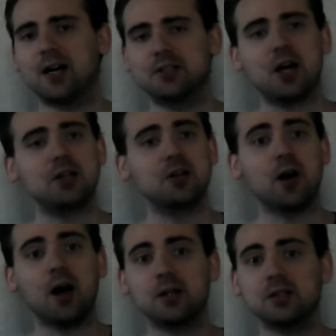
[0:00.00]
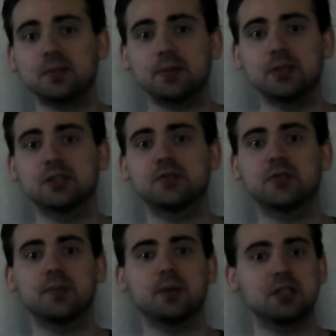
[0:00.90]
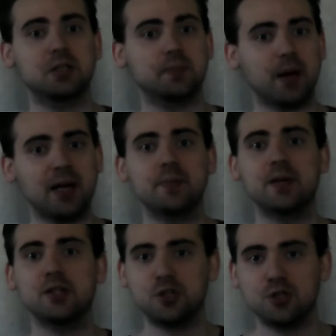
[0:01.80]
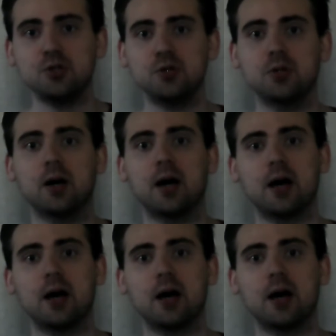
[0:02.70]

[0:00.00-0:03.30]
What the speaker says: Dr. Octopus from Spider-Man 2,